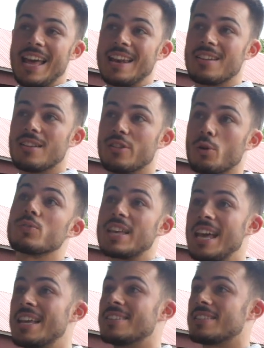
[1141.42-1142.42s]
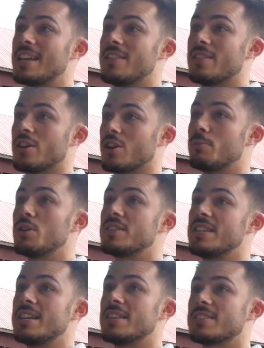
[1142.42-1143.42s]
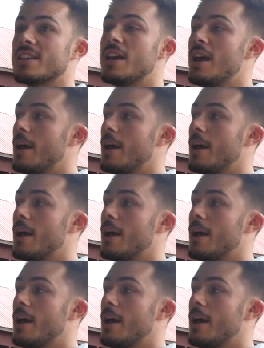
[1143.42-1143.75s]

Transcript: then, those kids in the communities,